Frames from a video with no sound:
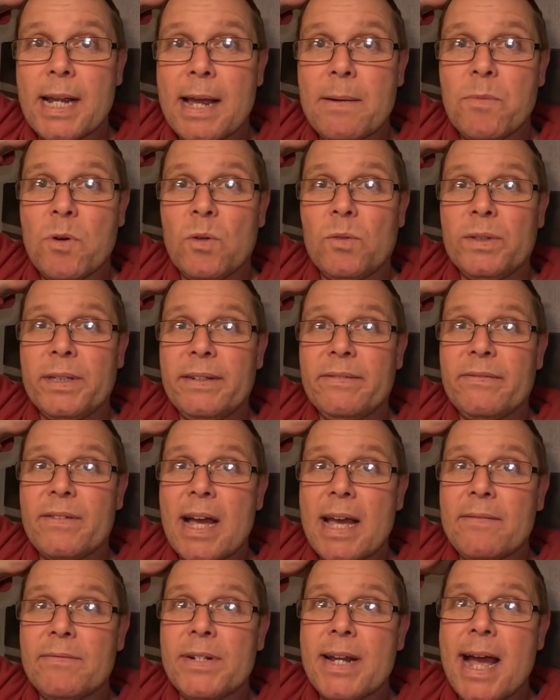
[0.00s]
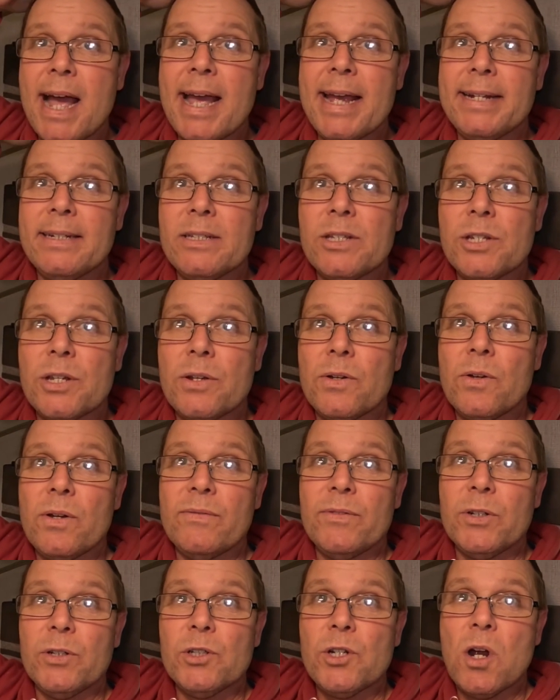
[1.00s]
I'm only 5'9", so
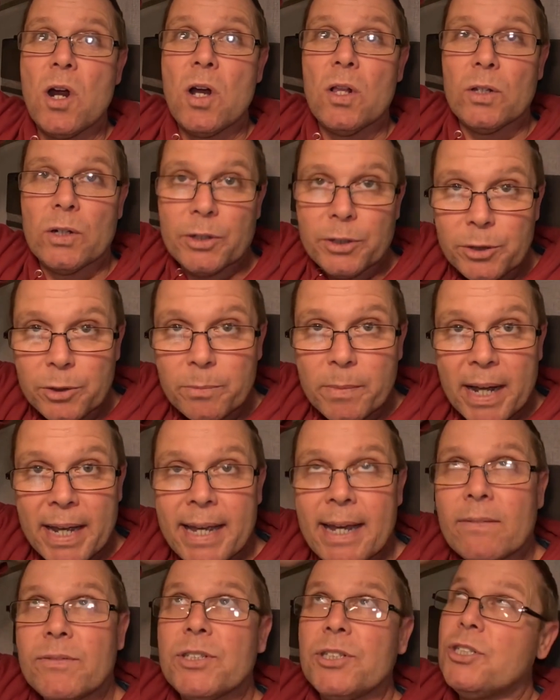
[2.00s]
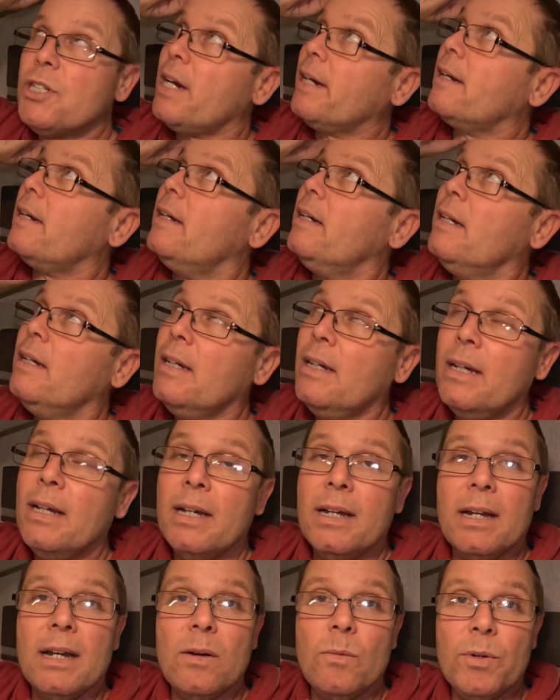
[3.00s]
if you're taller, you might have to duck
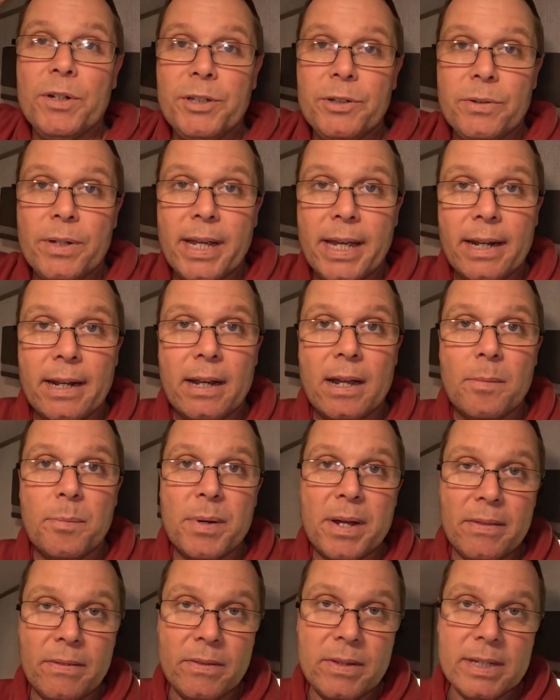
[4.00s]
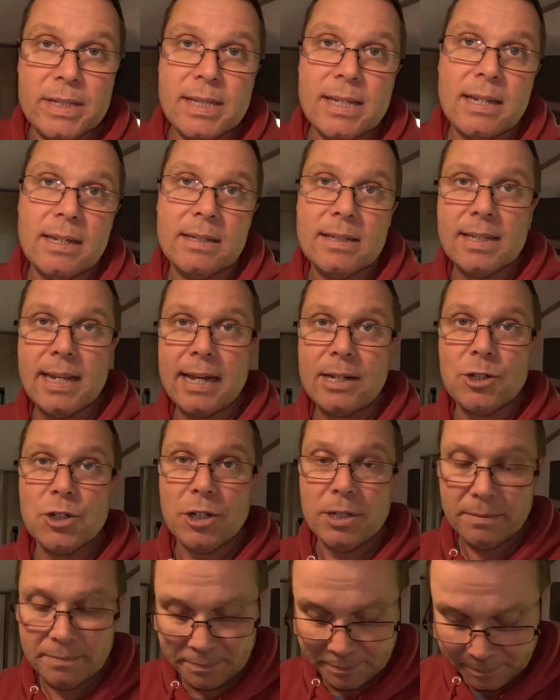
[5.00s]
when you get up on this section.